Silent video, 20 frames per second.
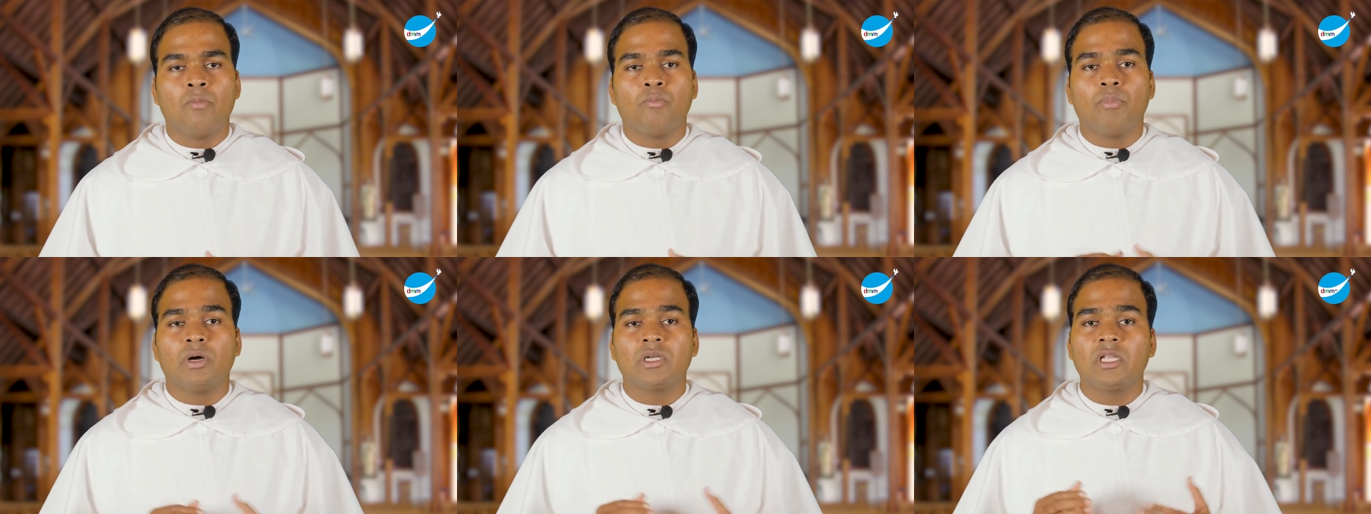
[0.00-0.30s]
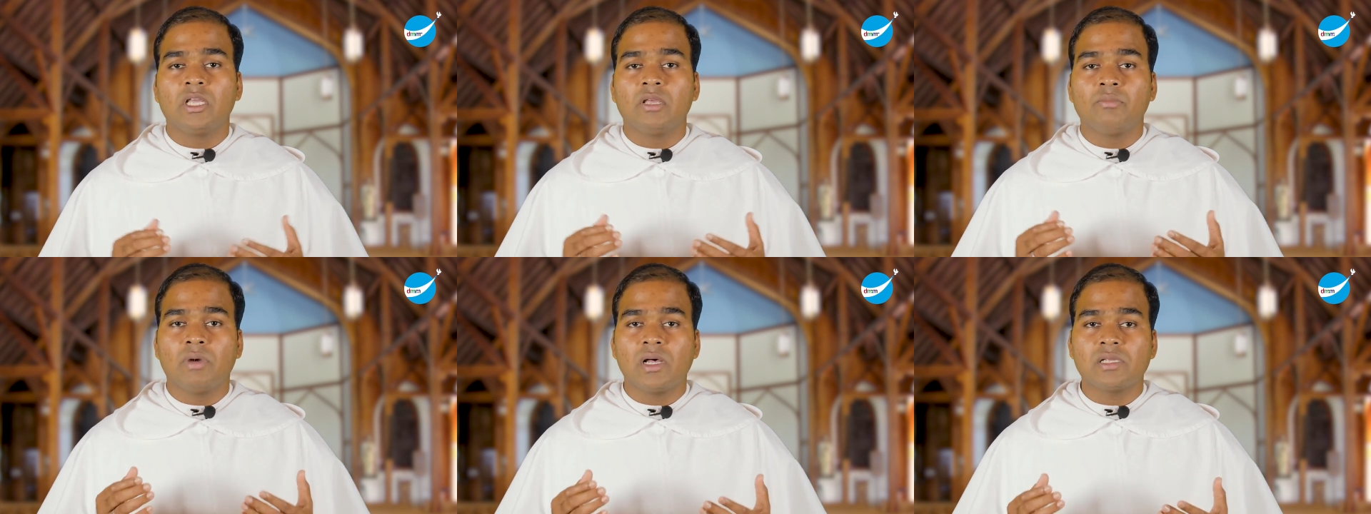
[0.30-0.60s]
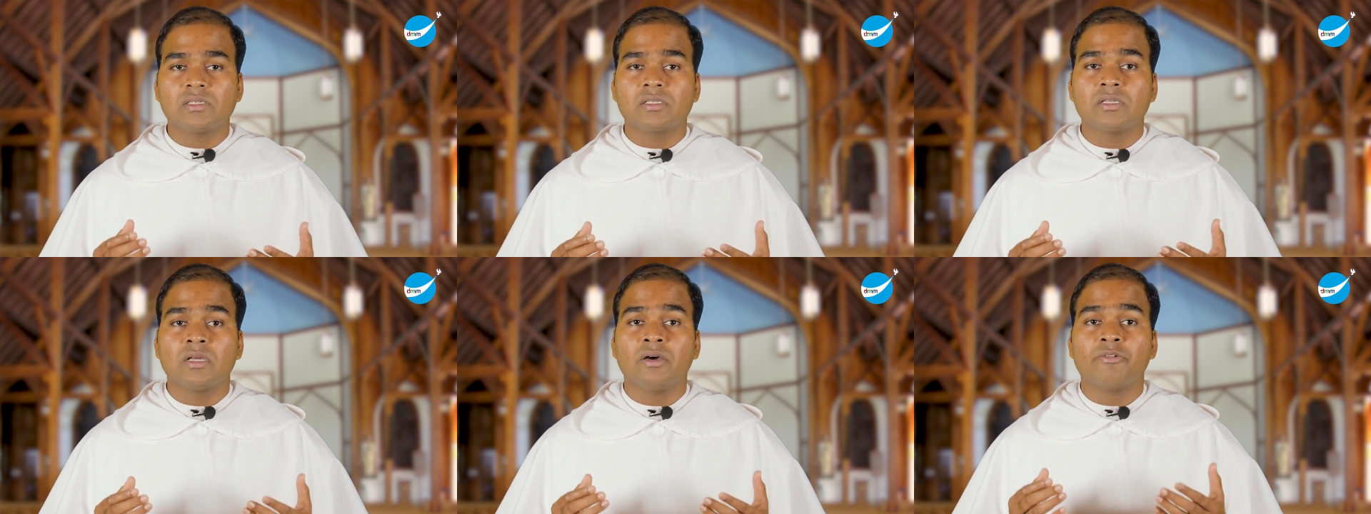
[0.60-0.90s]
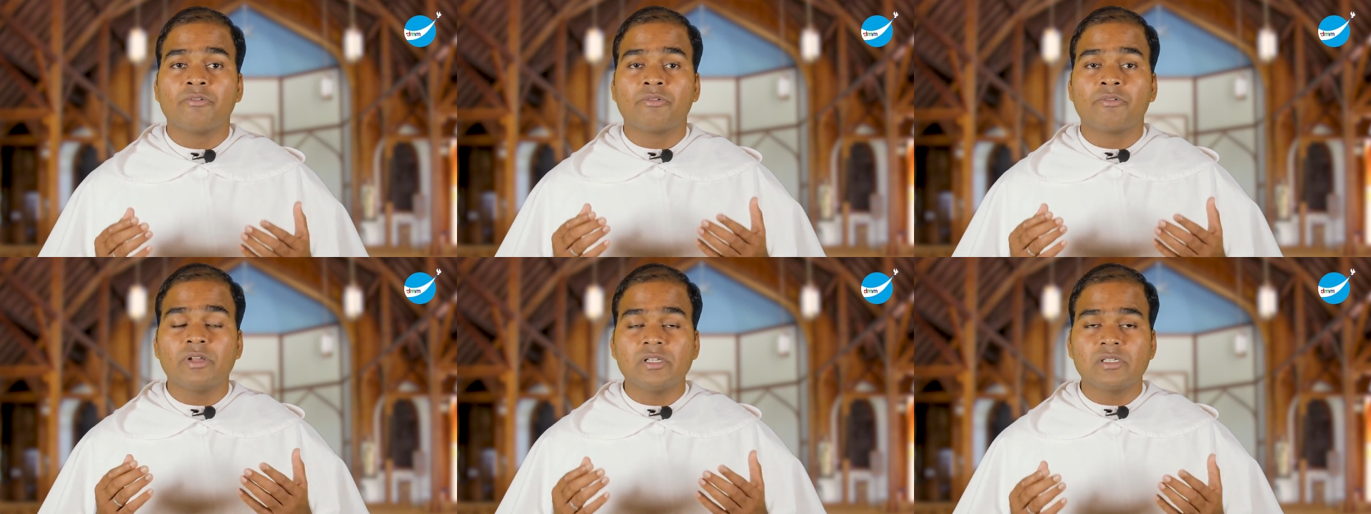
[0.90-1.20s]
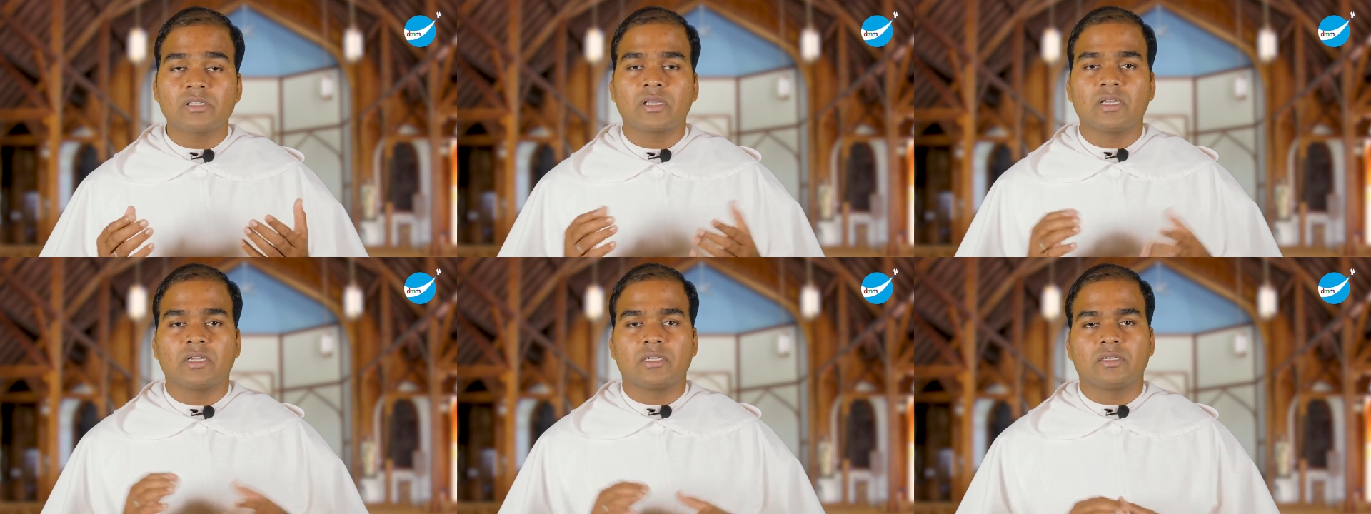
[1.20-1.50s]
But he must
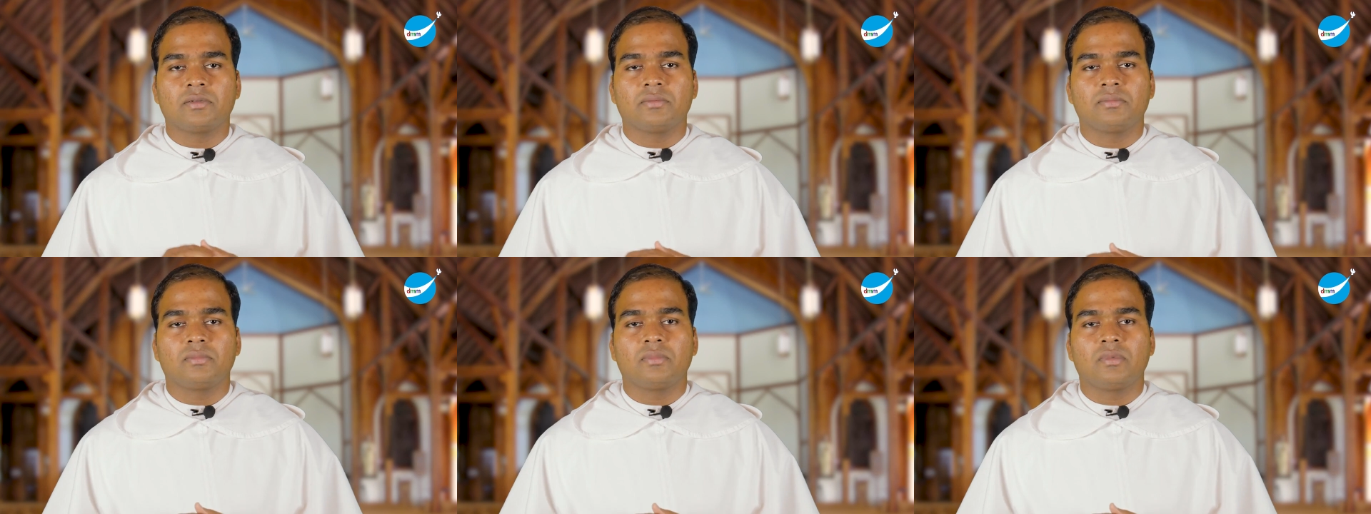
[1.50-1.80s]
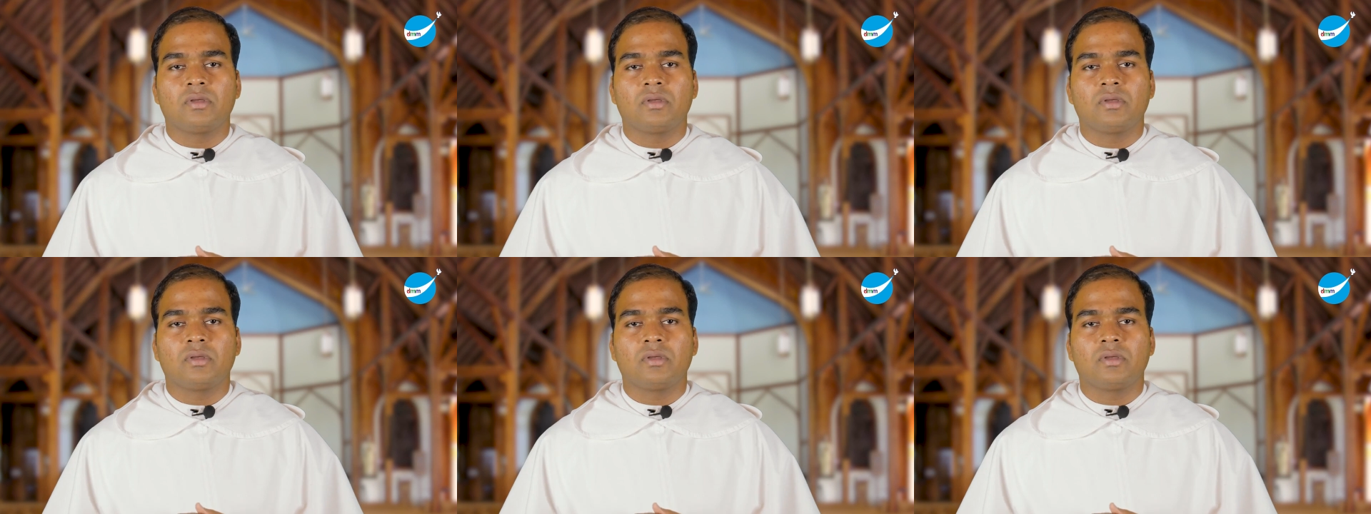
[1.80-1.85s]
risk it.